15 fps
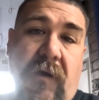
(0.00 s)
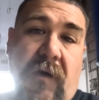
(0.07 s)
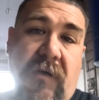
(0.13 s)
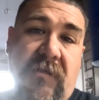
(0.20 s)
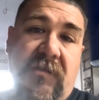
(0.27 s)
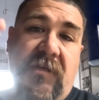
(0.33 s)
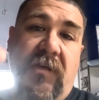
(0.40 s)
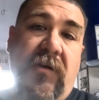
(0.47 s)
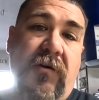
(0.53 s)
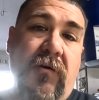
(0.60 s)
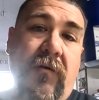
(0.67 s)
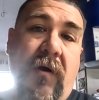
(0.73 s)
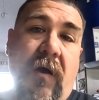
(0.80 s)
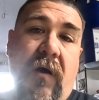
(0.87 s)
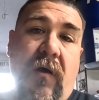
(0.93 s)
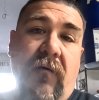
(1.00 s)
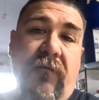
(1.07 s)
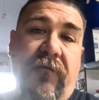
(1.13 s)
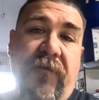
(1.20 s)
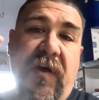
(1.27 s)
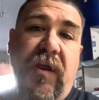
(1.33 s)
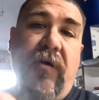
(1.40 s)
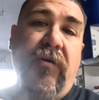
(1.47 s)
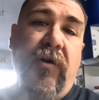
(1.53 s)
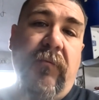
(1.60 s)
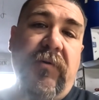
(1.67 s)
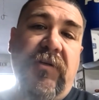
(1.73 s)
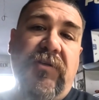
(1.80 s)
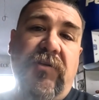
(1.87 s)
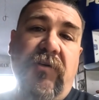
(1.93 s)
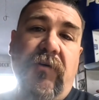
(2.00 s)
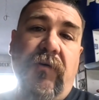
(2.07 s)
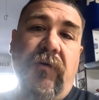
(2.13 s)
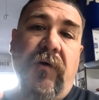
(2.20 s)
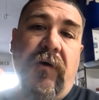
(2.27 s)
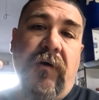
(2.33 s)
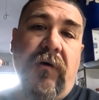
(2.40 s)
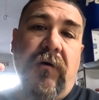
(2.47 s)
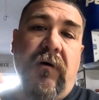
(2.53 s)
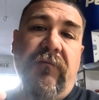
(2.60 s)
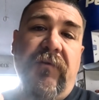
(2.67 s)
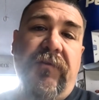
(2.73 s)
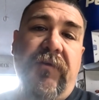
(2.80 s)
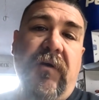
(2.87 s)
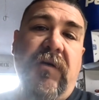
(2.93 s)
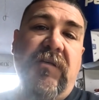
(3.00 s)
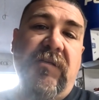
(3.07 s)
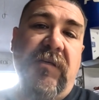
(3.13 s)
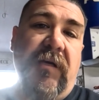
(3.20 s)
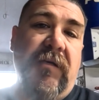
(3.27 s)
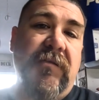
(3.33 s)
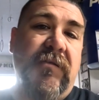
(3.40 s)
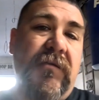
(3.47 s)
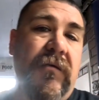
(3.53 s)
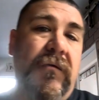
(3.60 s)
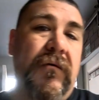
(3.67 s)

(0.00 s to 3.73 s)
I'll see you video number 2 of the 36.